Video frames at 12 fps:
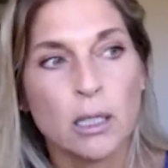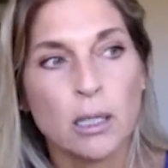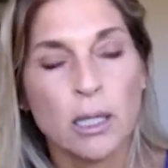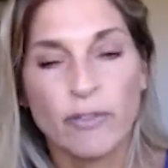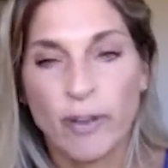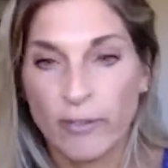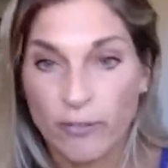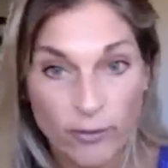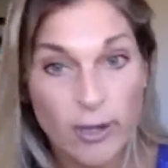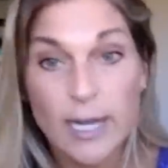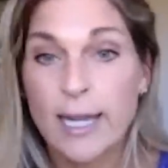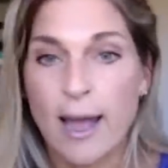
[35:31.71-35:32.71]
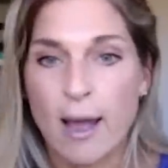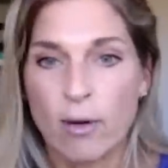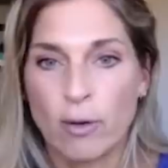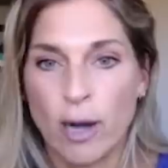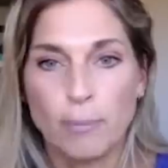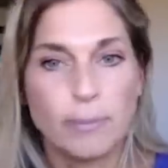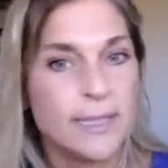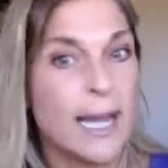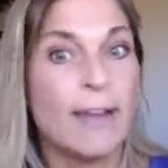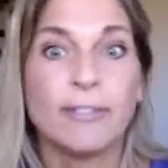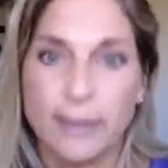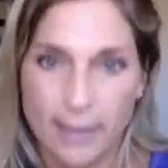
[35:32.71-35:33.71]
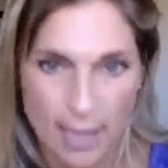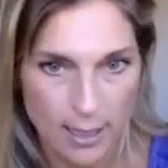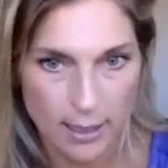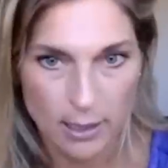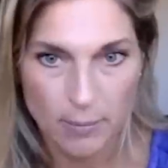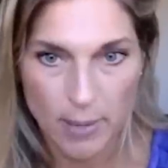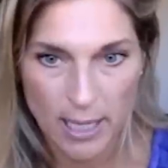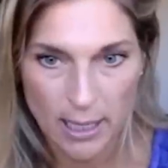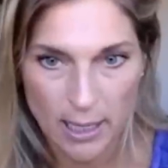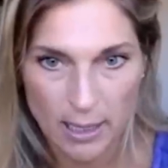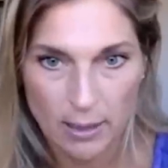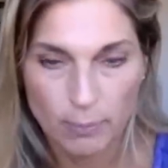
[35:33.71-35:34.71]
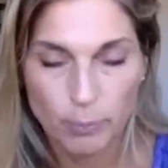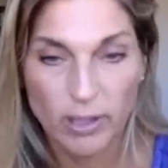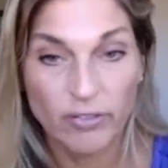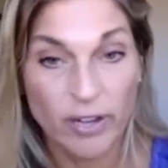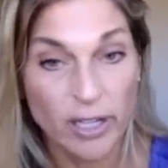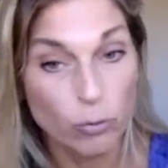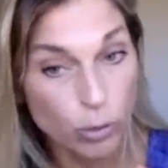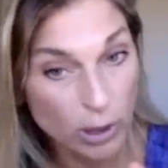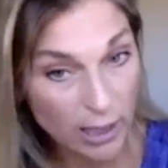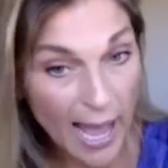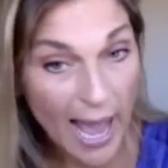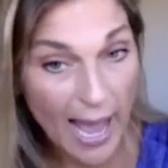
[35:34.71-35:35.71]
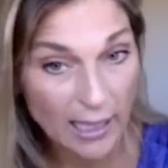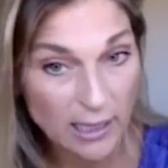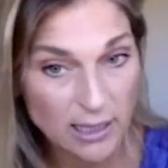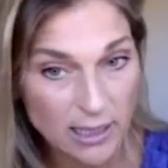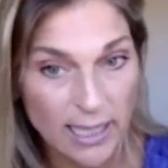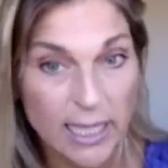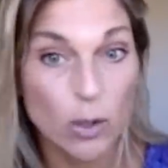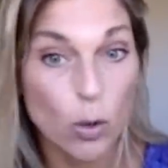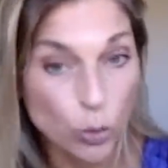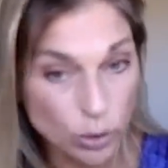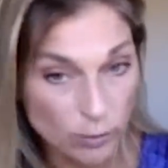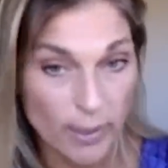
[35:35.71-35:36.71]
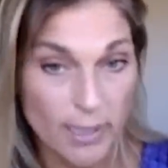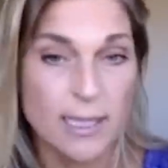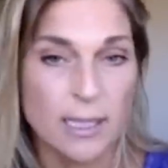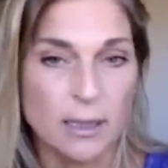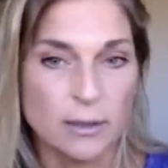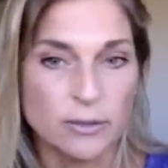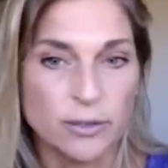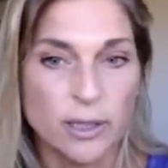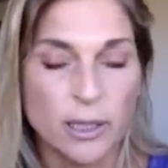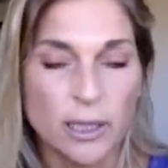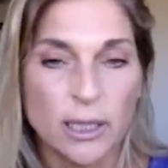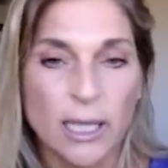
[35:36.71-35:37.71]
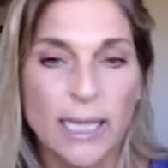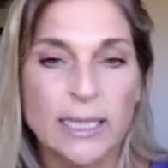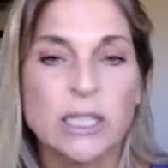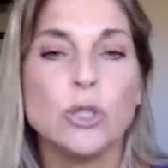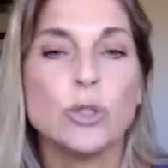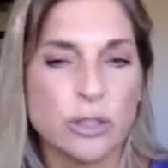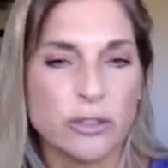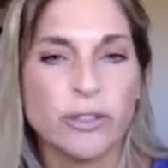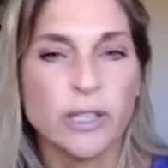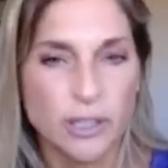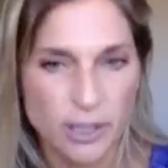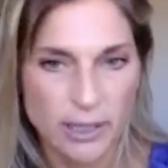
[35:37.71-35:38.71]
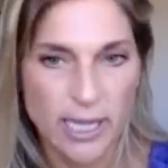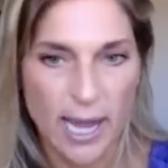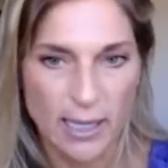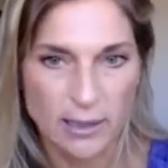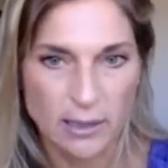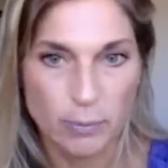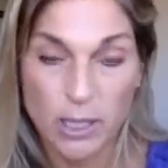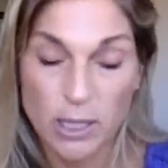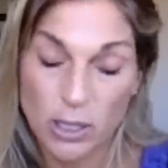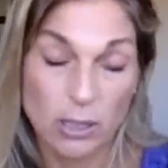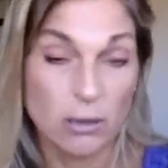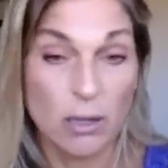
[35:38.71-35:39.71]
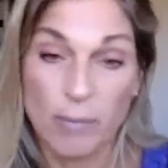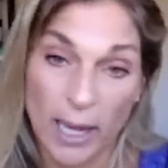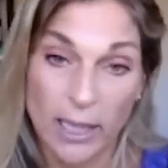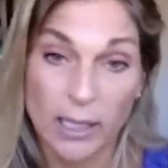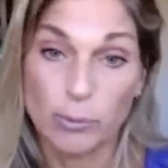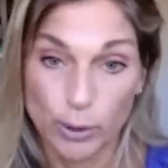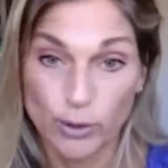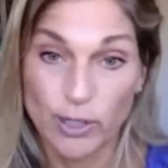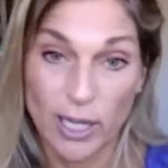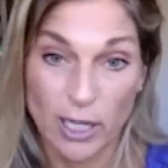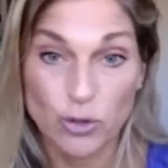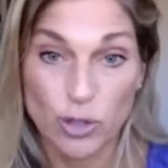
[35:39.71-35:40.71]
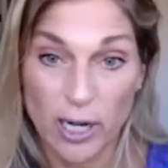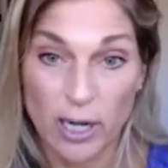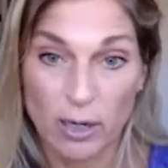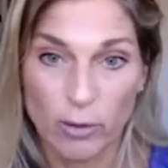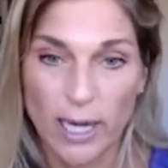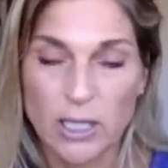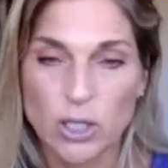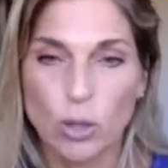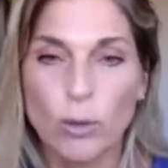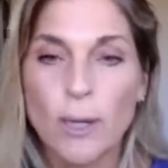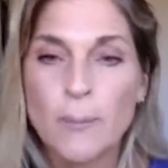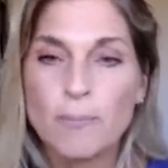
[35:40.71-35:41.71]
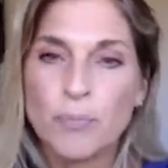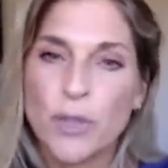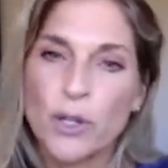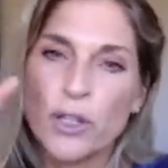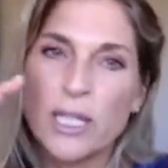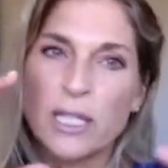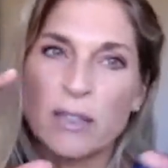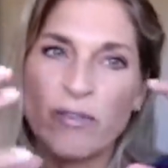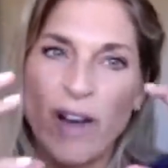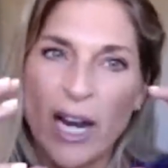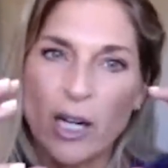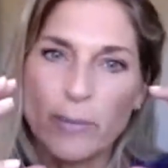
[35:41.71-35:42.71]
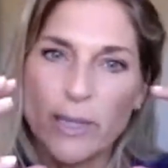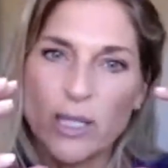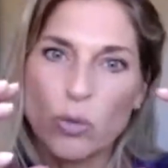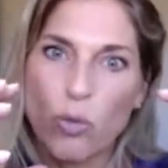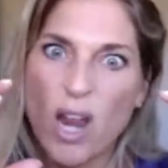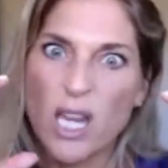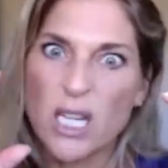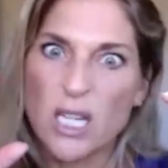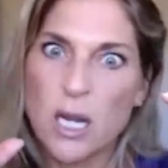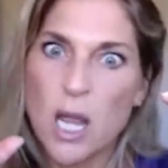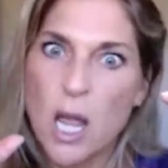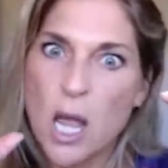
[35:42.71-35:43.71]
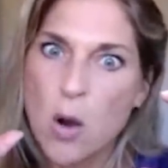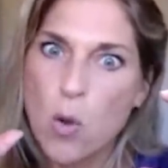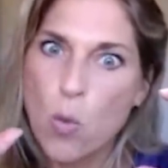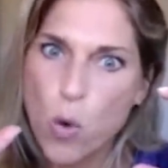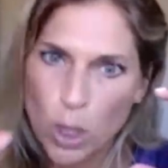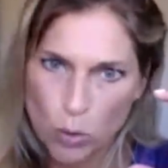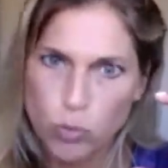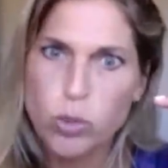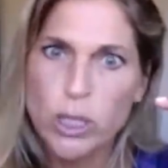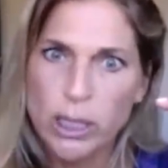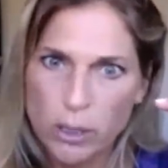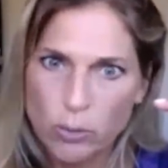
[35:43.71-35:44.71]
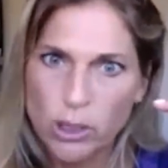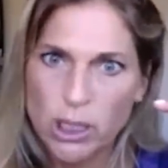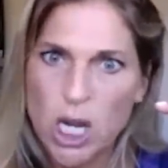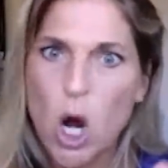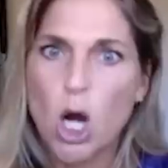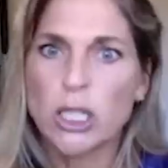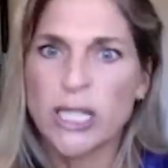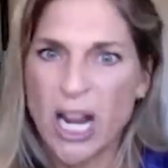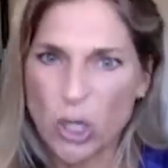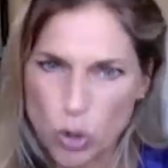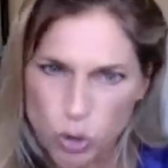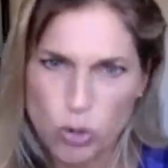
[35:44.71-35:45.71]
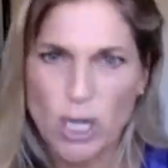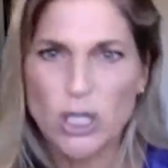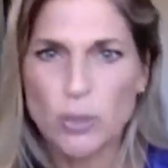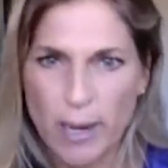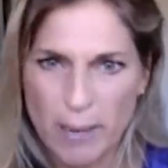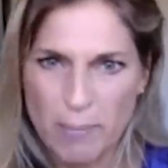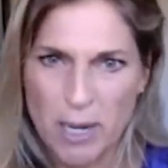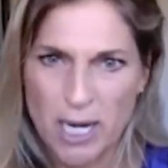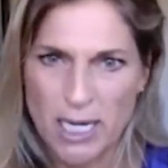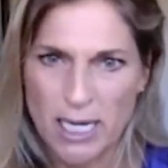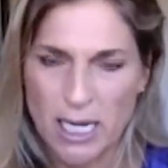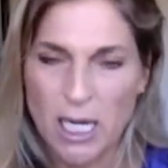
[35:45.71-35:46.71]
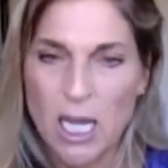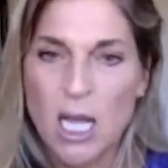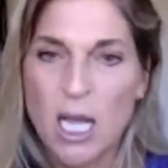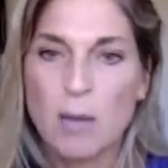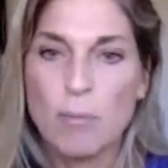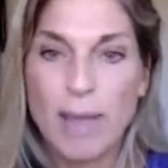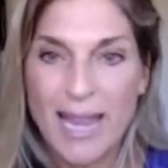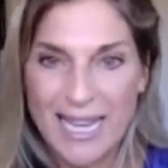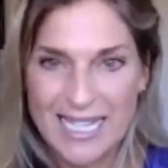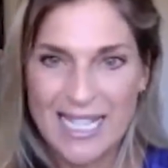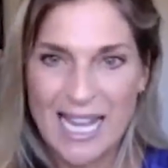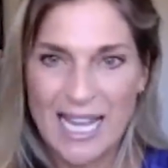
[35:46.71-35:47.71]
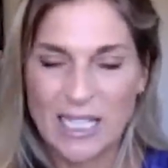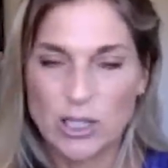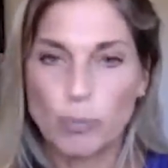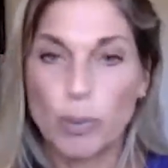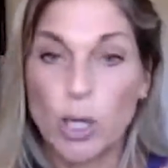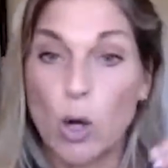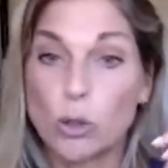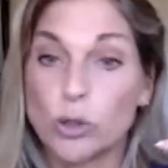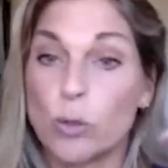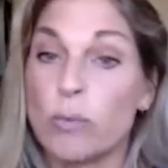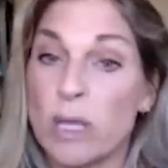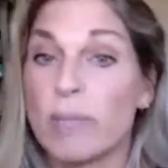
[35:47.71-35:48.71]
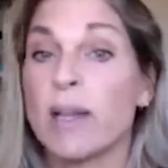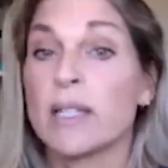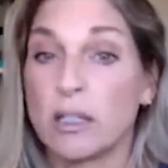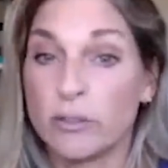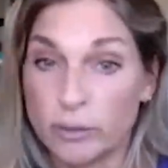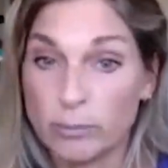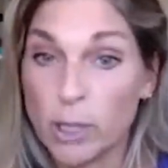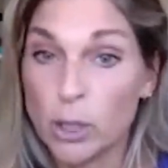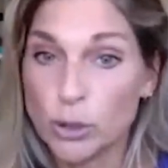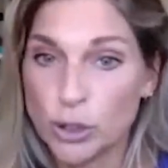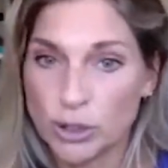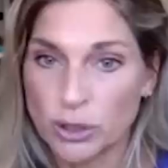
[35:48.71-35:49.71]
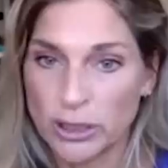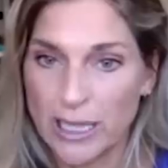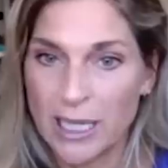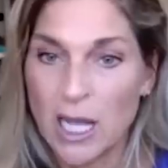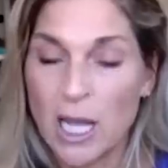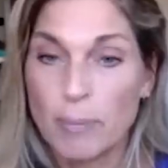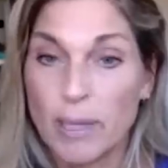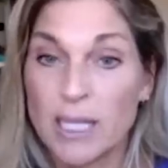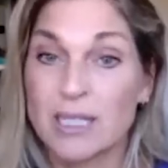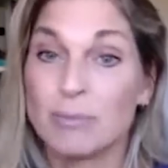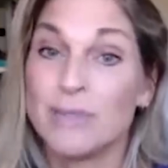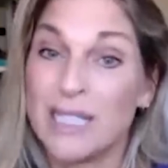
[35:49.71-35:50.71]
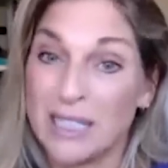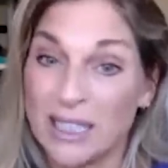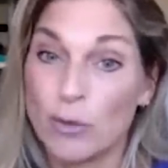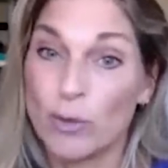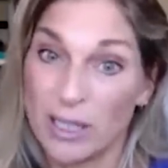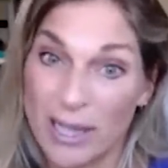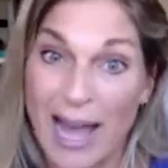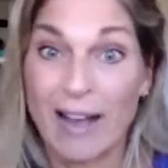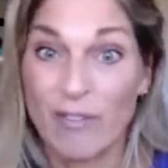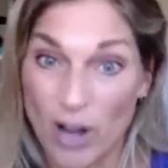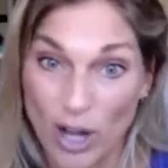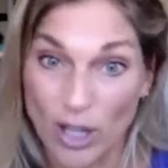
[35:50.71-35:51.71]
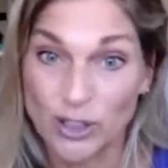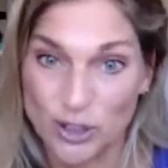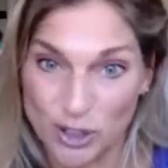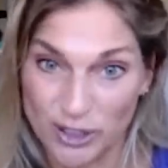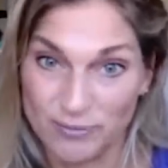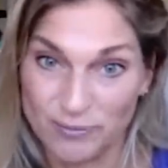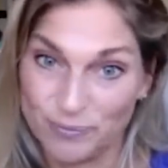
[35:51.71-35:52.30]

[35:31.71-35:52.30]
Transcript: if I freak out, I'm definitely not going to make it. But if mm-hmm. I relax and get a hold of myself, mm. I can usually finish the task because I'm not going to burn the extra air, right? So there are these environments where I can work really, really hard, not crush my body, make gains, but also meet myself emotionally because mm. I'm dealing with a lack of oxygen.